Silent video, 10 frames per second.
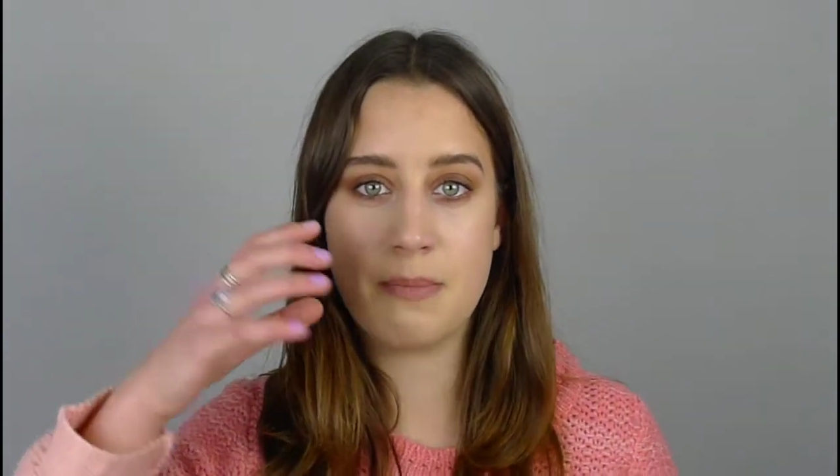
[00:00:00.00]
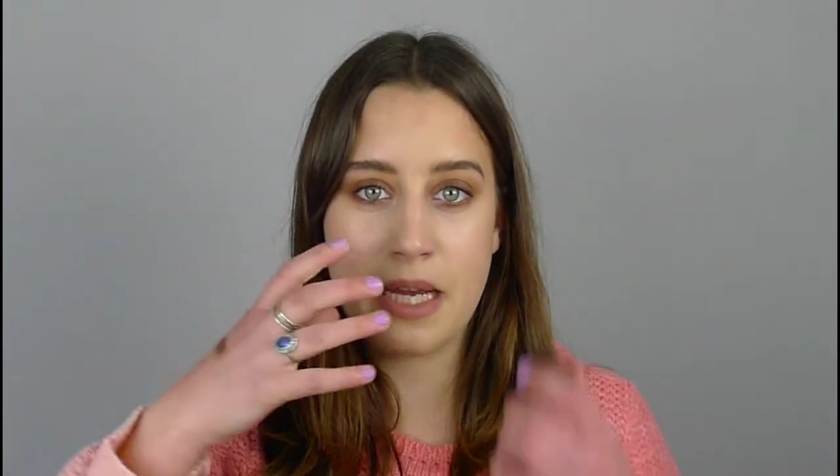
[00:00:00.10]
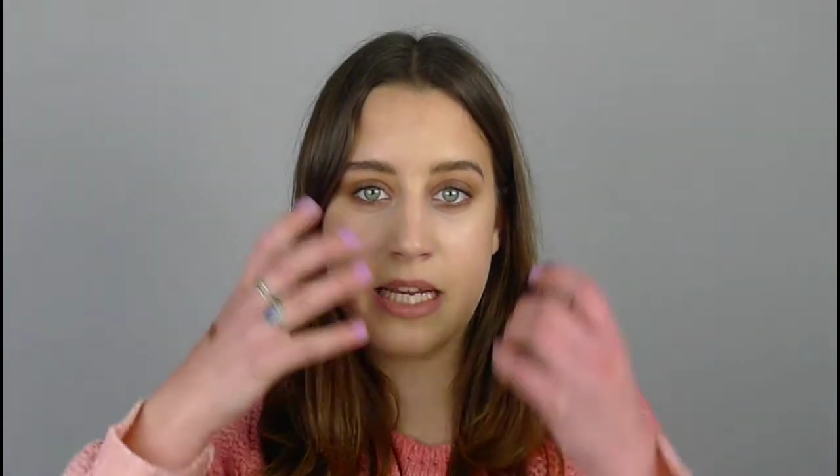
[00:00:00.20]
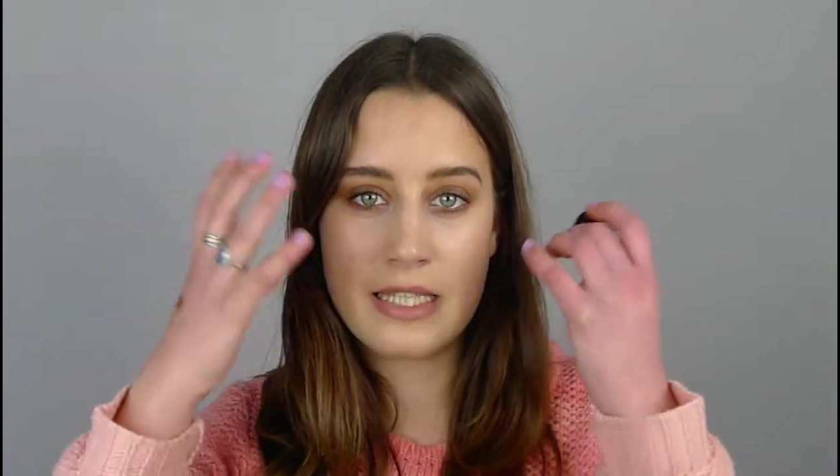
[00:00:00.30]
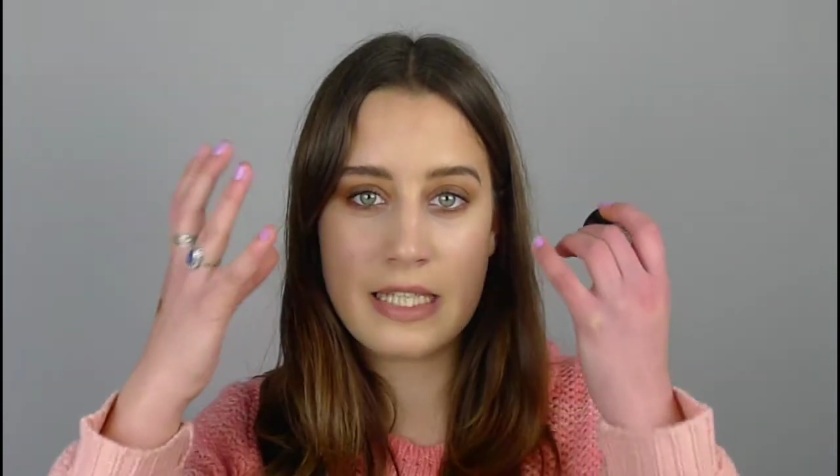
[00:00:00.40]

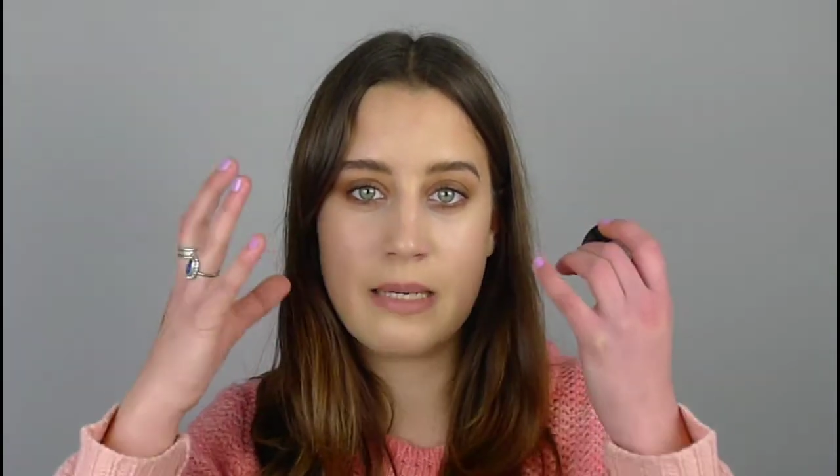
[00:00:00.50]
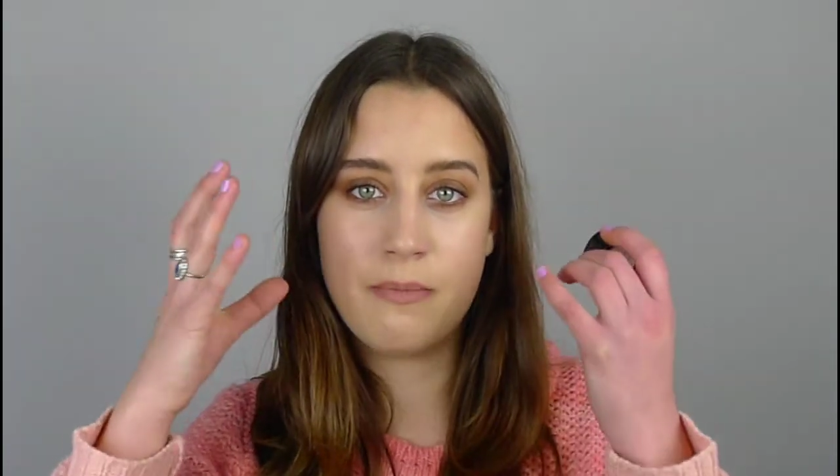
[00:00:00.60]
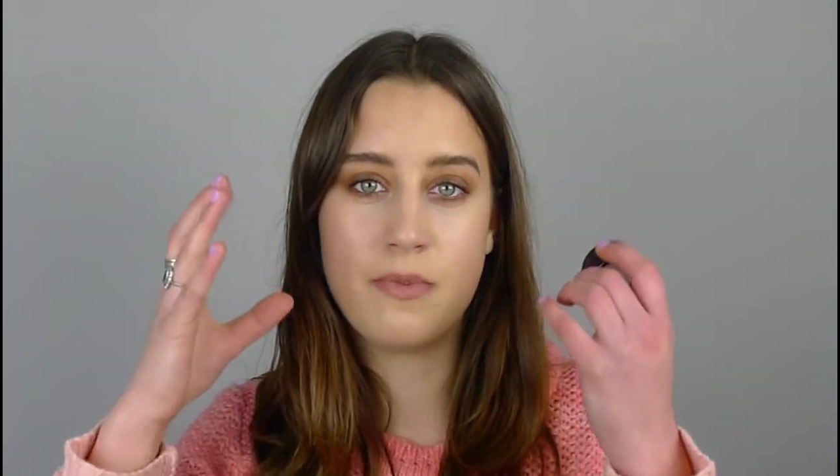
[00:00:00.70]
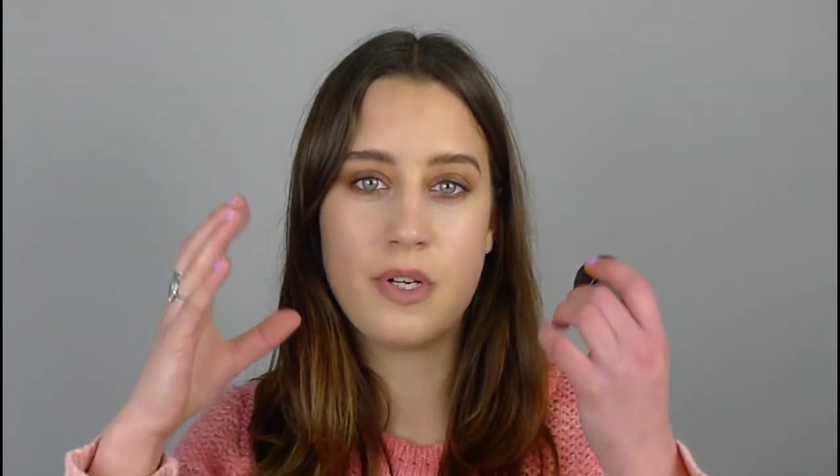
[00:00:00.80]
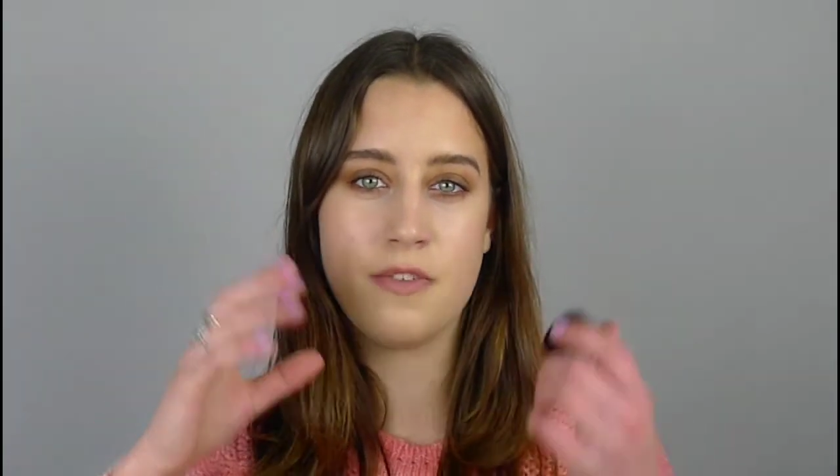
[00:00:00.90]
make it
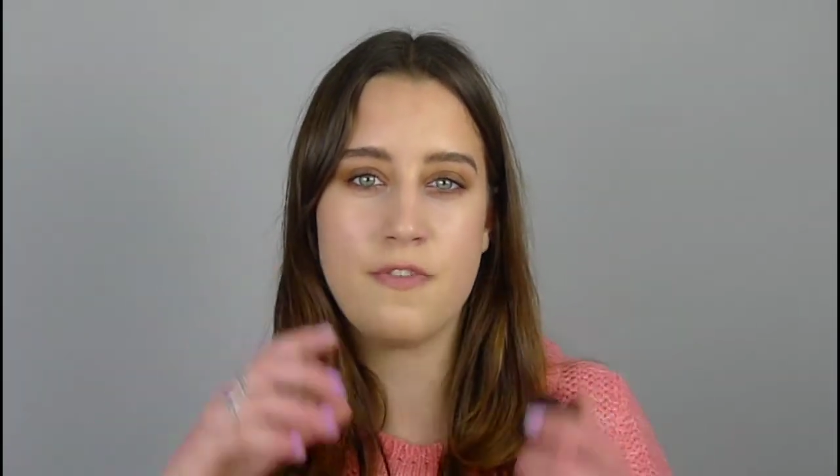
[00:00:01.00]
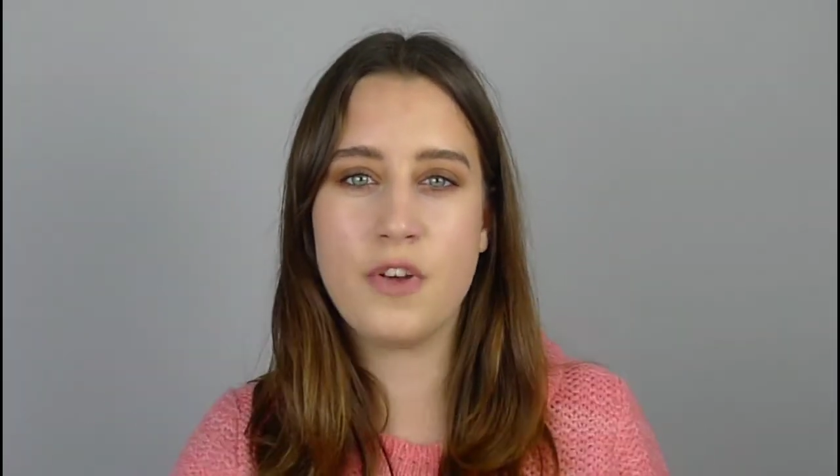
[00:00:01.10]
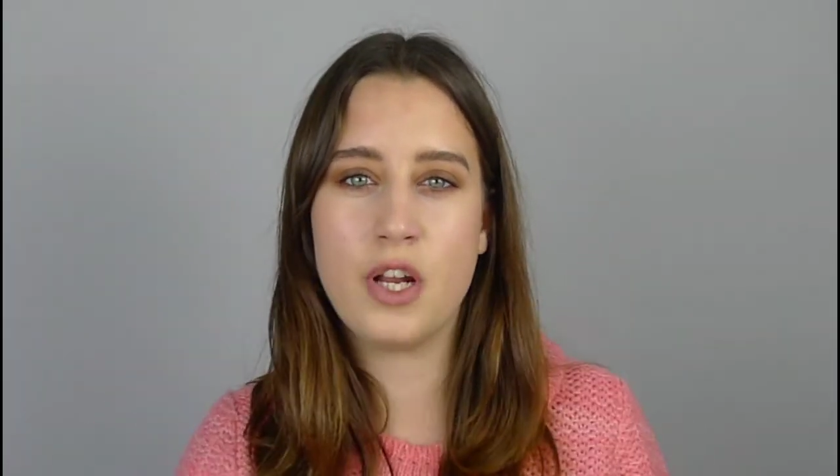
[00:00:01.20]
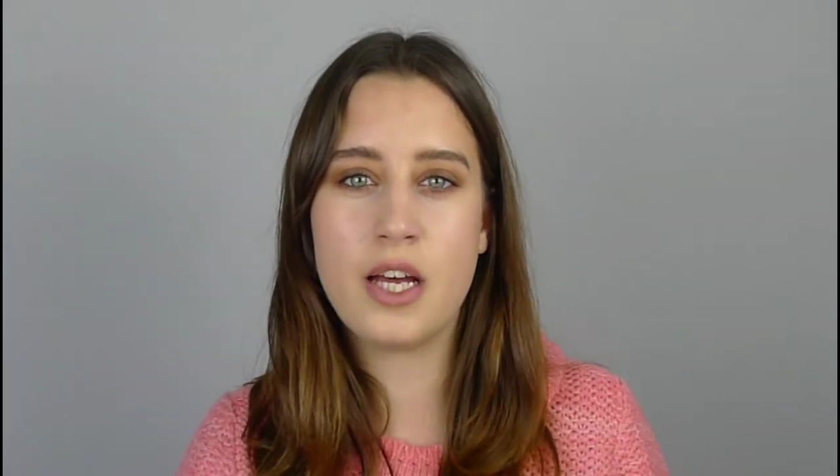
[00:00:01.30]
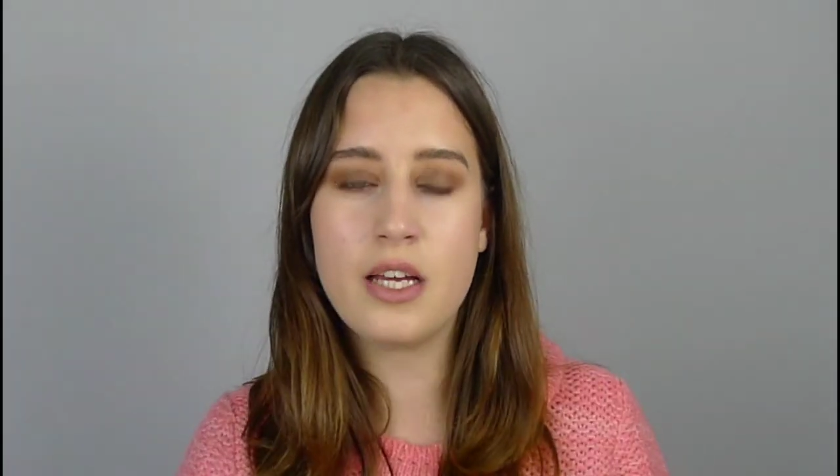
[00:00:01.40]
seem kind of
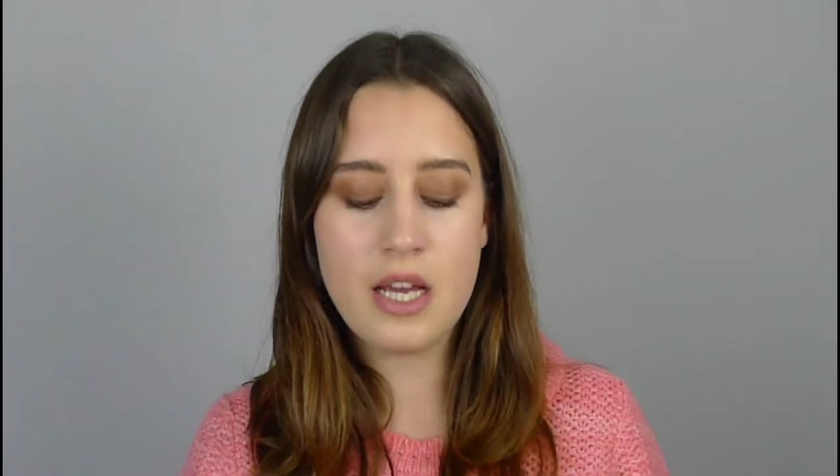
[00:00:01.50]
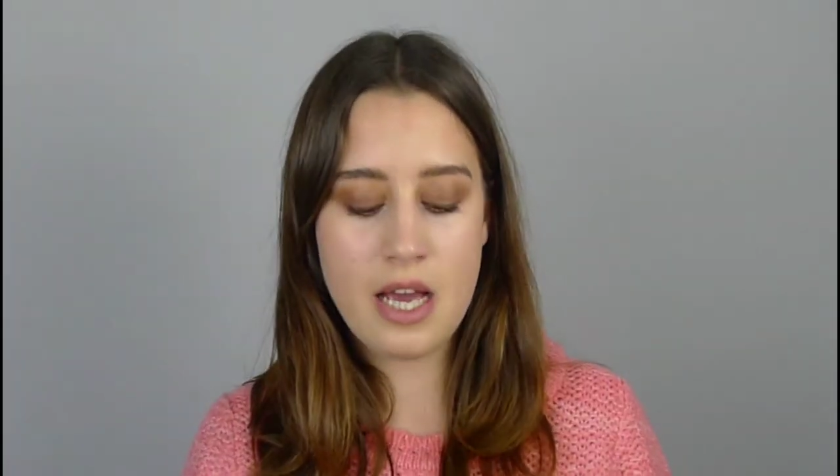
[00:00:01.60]
fuller.